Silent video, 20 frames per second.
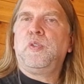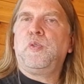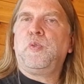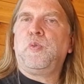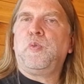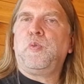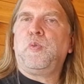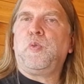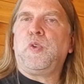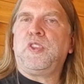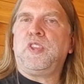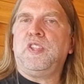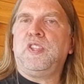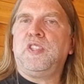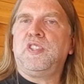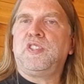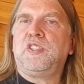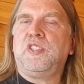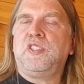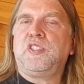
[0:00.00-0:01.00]
what the
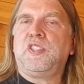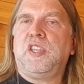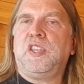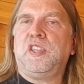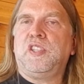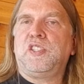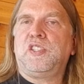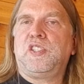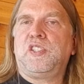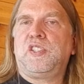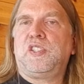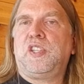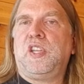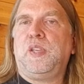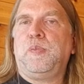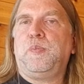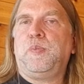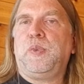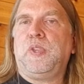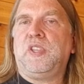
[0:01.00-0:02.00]
distance and the
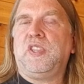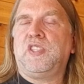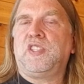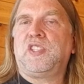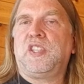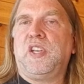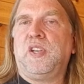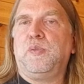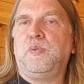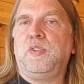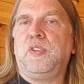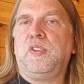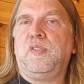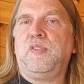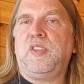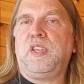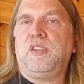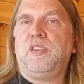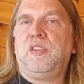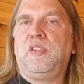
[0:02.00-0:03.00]
shape and the sound of
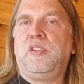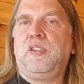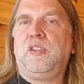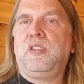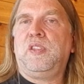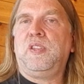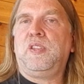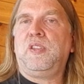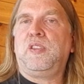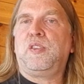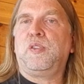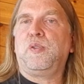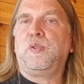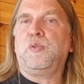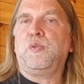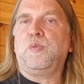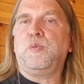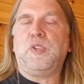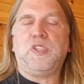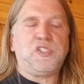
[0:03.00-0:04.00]
that third
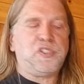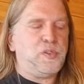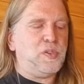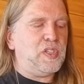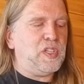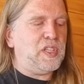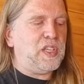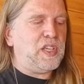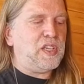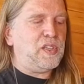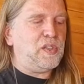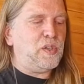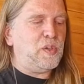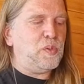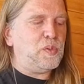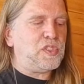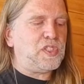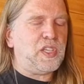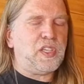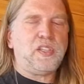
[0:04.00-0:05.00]
would be. So then I can use that